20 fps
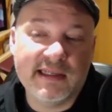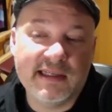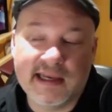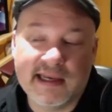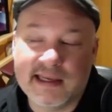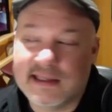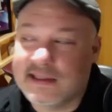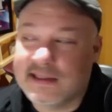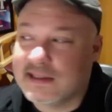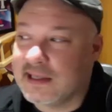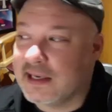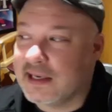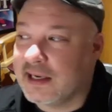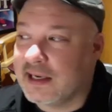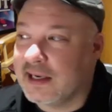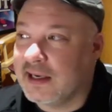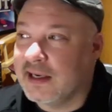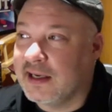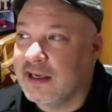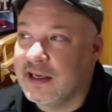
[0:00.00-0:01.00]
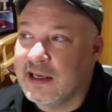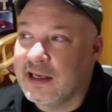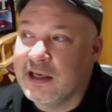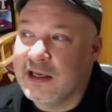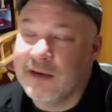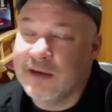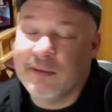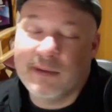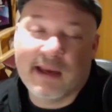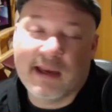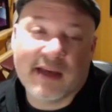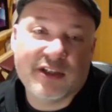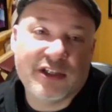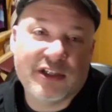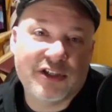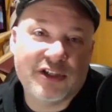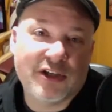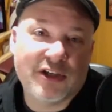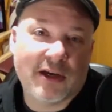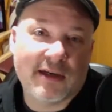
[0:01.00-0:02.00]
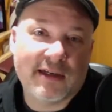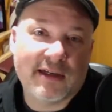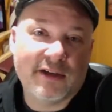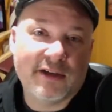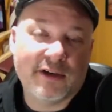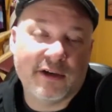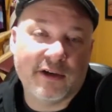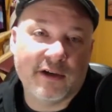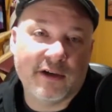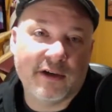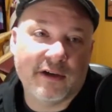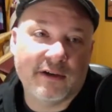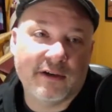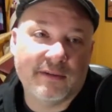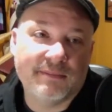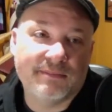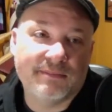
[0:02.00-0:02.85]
and we actually shot in her,